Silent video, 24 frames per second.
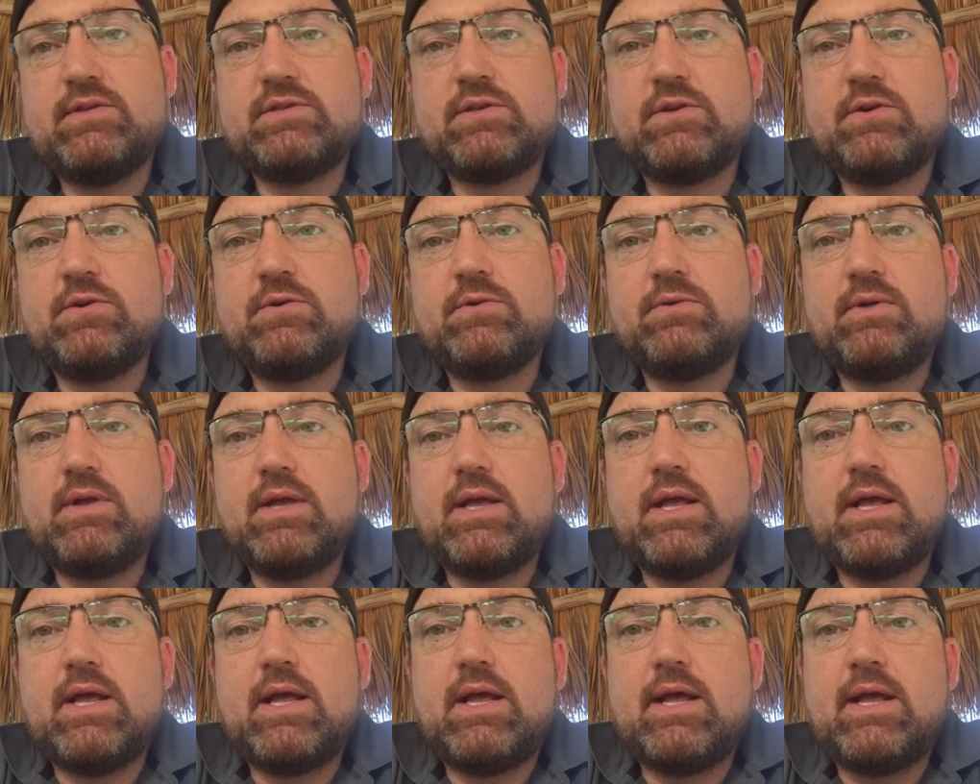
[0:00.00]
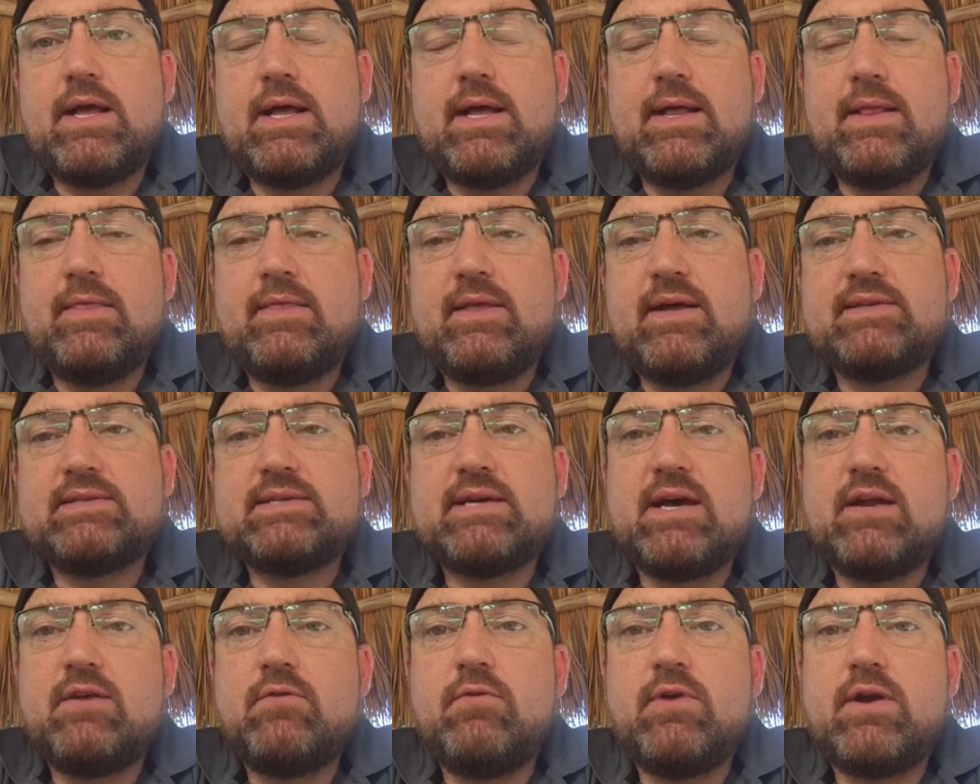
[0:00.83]
So
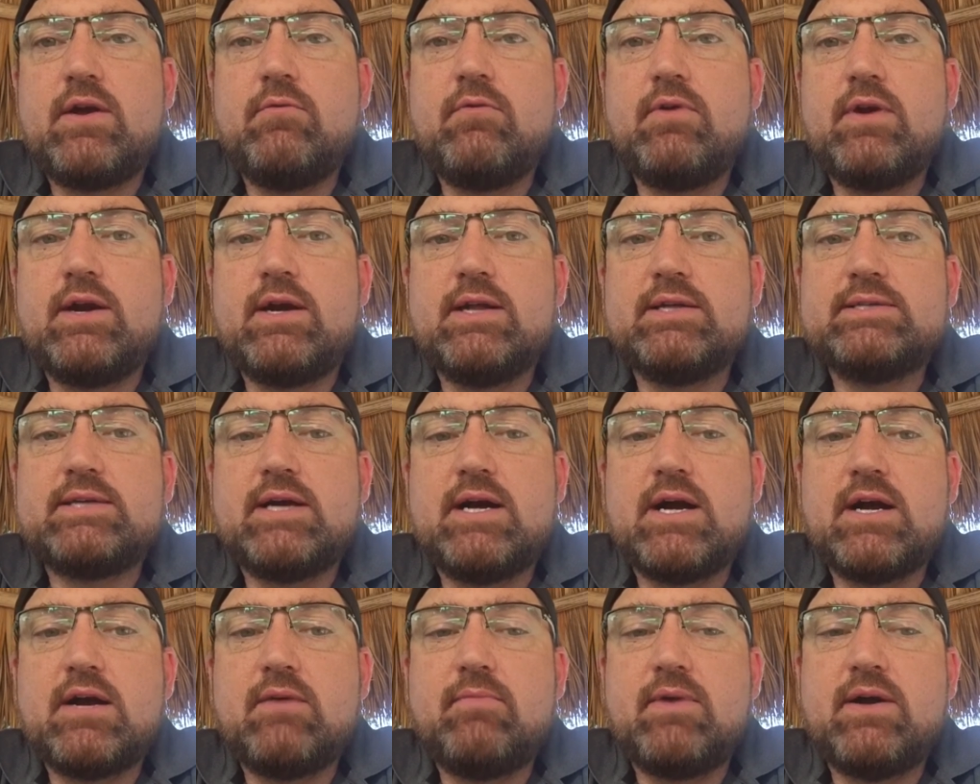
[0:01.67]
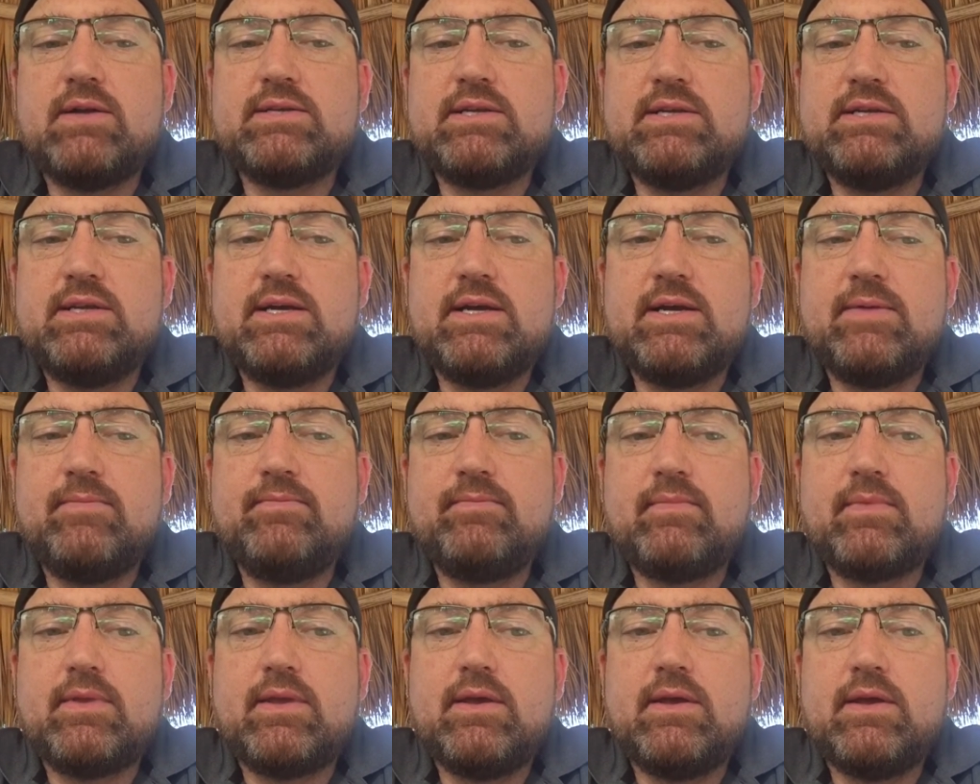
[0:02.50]
that's kind of what I wanted to talk about today.
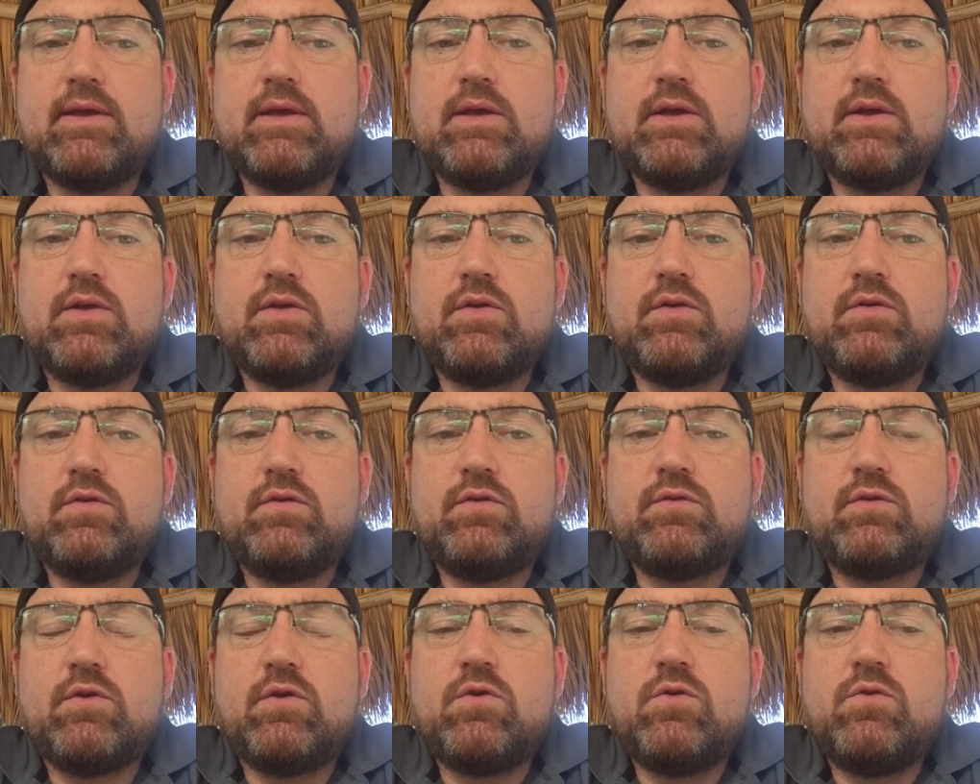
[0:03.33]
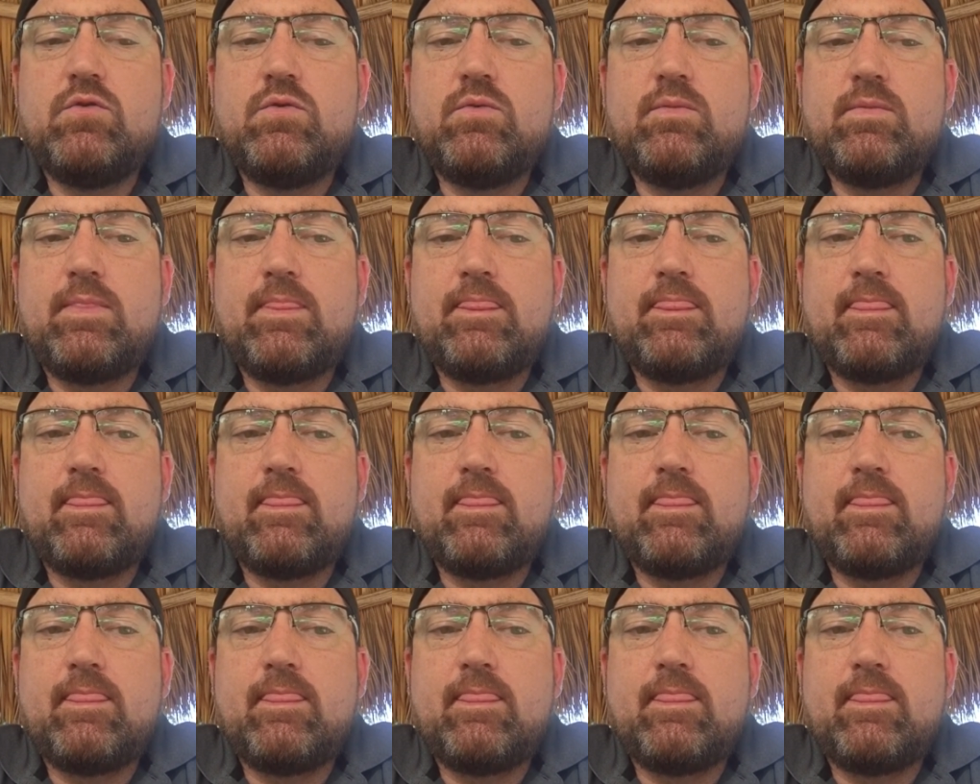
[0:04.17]
So